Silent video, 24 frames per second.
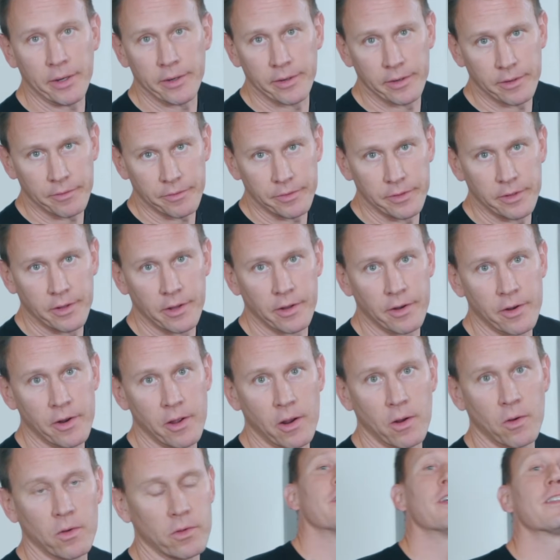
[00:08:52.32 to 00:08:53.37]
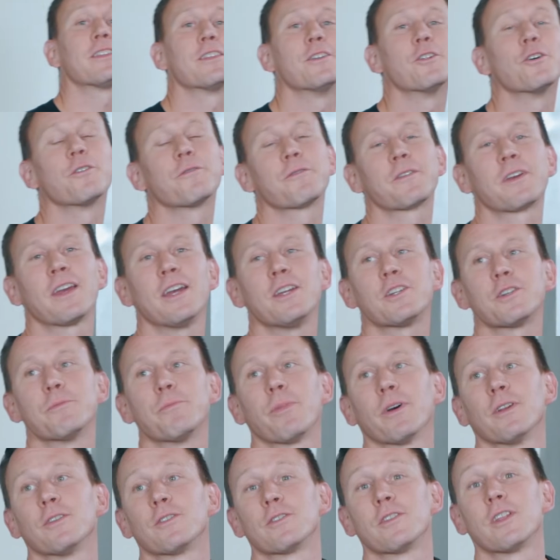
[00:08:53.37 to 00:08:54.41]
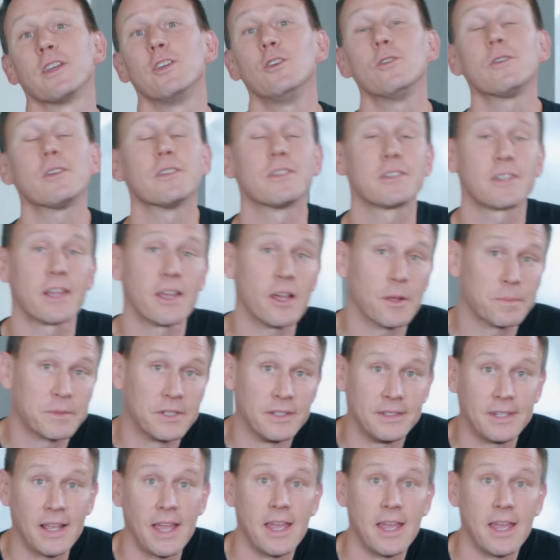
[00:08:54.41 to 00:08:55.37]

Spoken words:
button if you didn't know. Hit the notification button so that you can stay up to